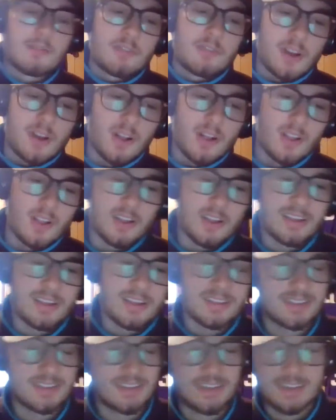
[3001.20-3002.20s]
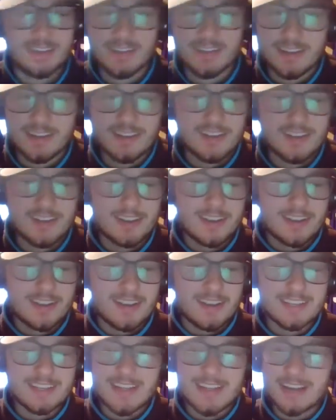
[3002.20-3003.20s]
Fiala
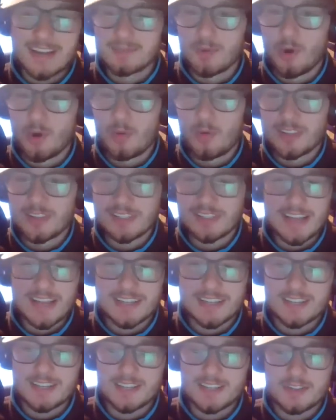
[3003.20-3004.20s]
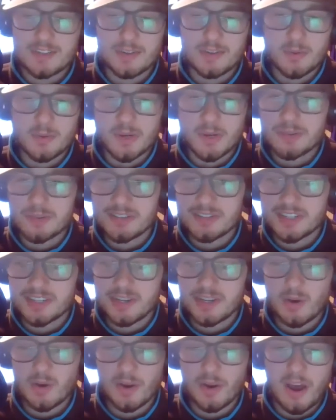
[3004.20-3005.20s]
he's had his moments last season too, where he was
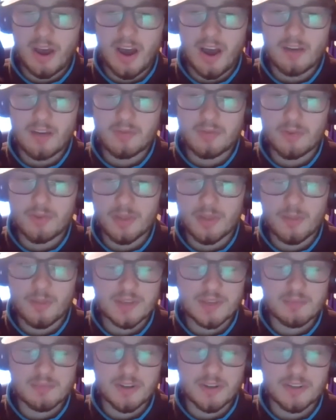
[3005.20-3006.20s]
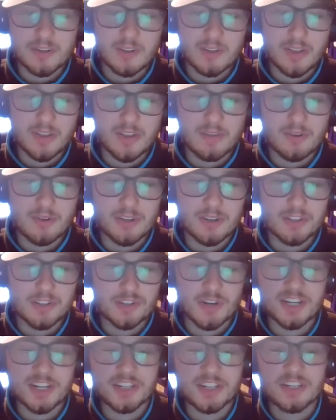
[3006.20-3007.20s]
just going off, one of the best players in the league for a
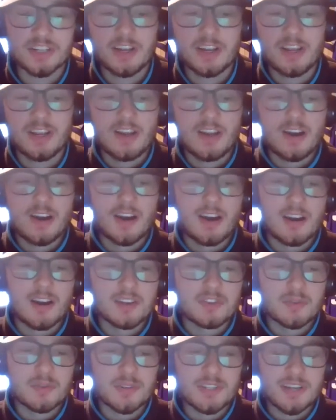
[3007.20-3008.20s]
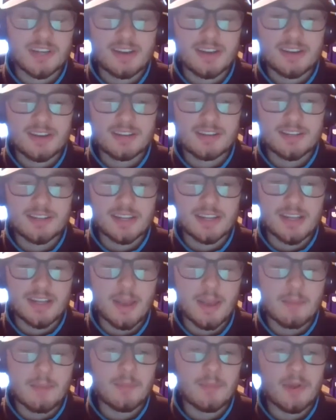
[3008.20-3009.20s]
stretch. So exciting to see
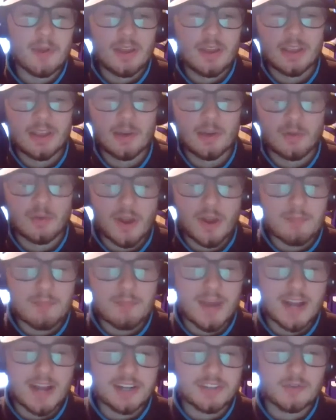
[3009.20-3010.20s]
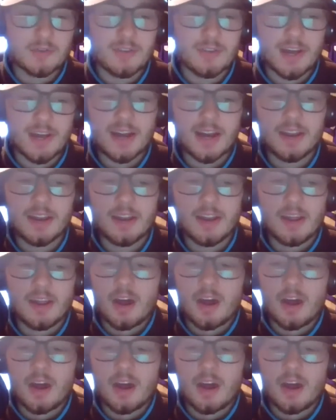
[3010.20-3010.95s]
him get right back to that.